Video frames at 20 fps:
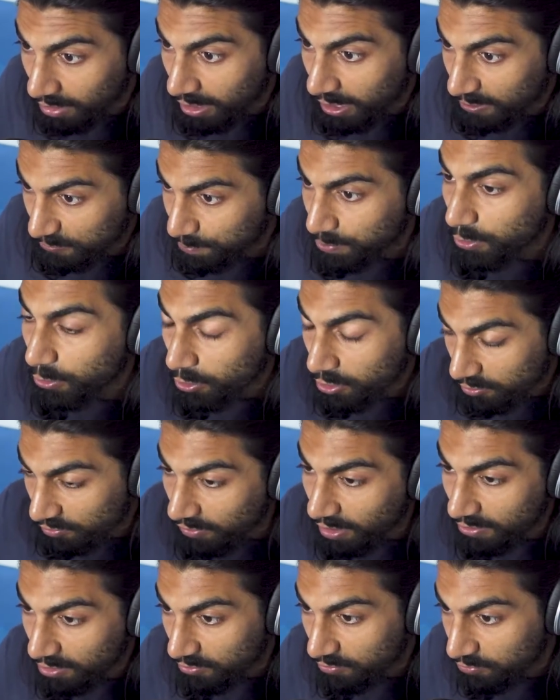It's
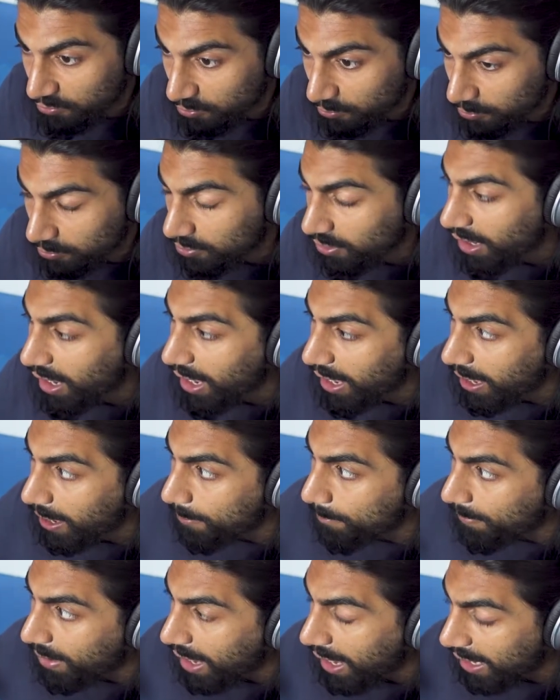purifying the food.
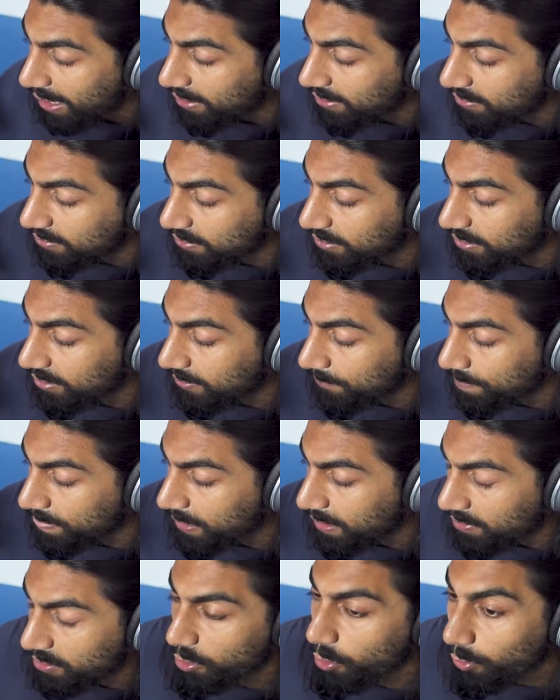And
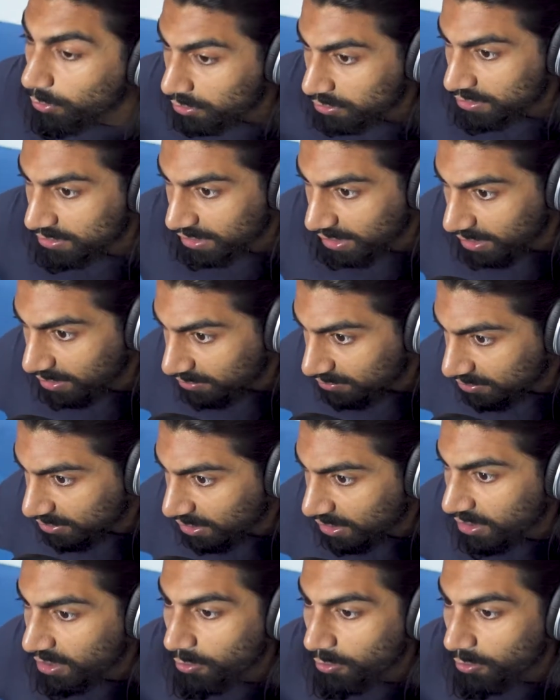in the olden days,